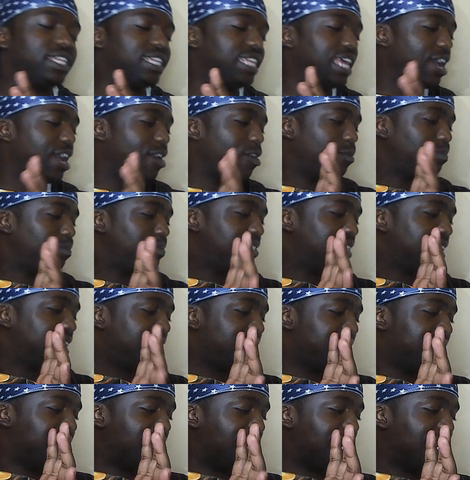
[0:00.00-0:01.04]
the
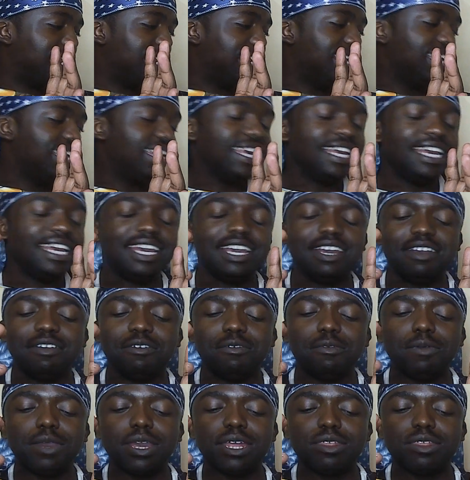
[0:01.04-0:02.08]
obsession
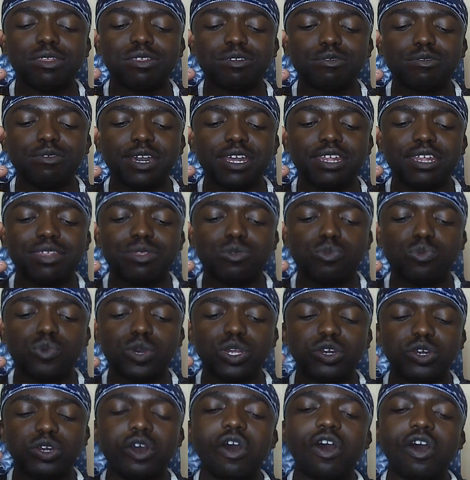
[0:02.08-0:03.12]
with
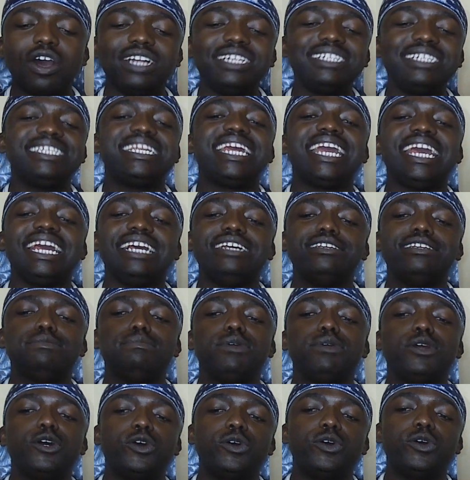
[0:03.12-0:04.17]
hot things,
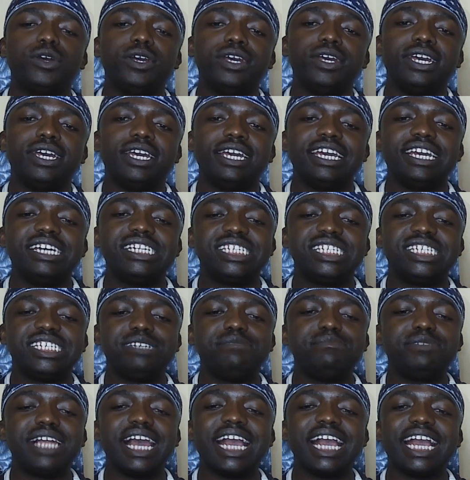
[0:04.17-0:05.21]
bro? It
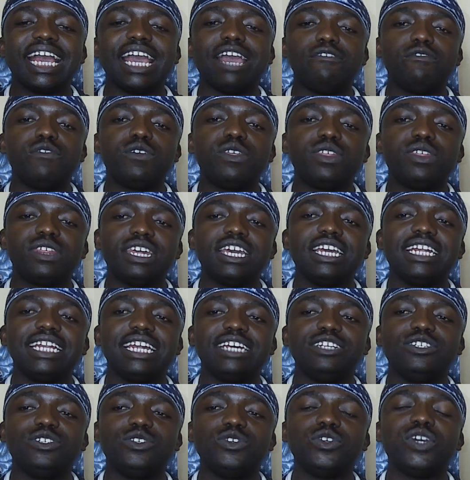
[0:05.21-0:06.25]
seems like everything
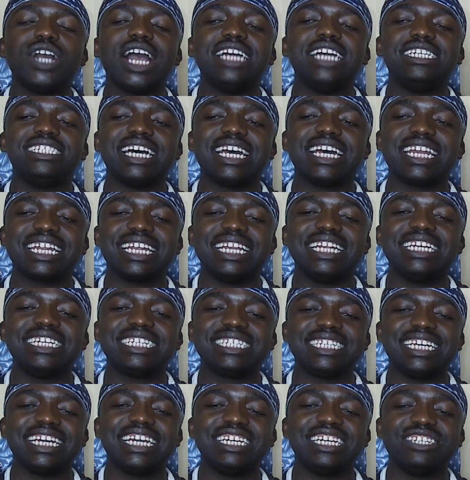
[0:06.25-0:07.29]
that you guys are
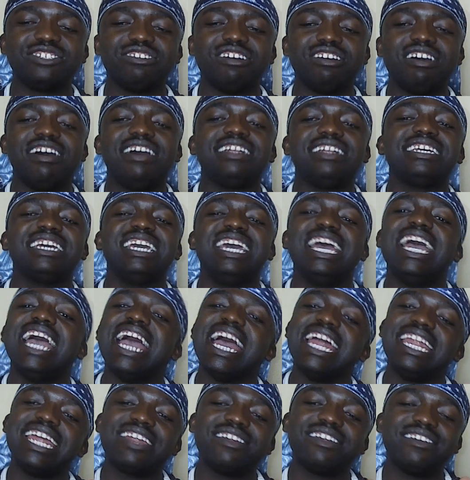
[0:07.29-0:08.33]
releasing is hot,
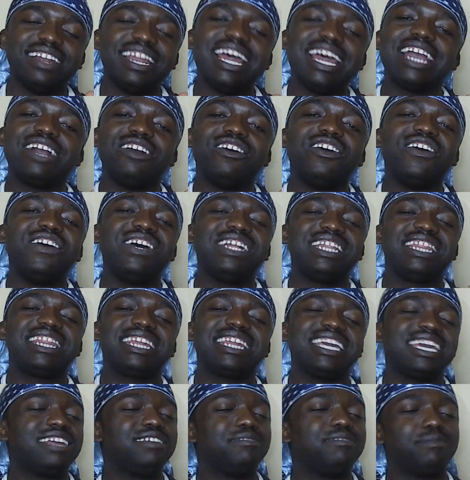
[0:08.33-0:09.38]
and I don't like hot
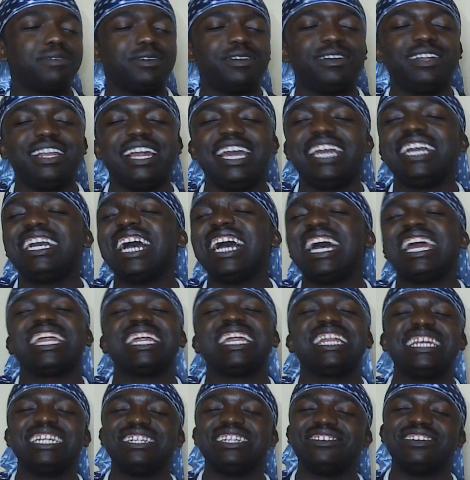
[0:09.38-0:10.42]
things, bro. Like, I
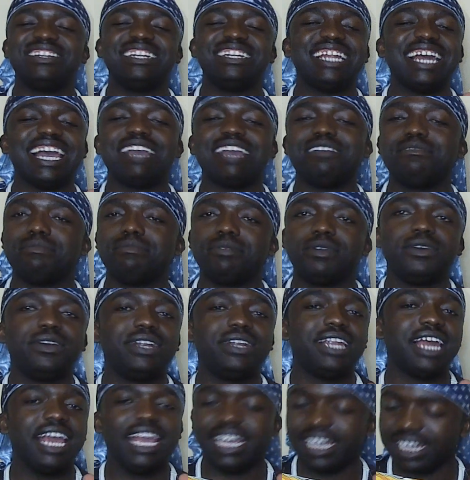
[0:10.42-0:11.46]
really don't like, bro.
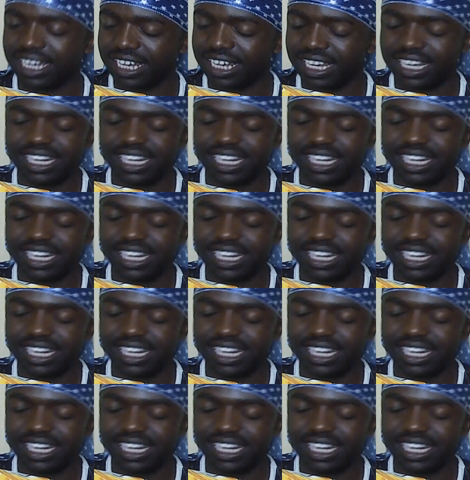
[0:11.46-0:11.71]
Like,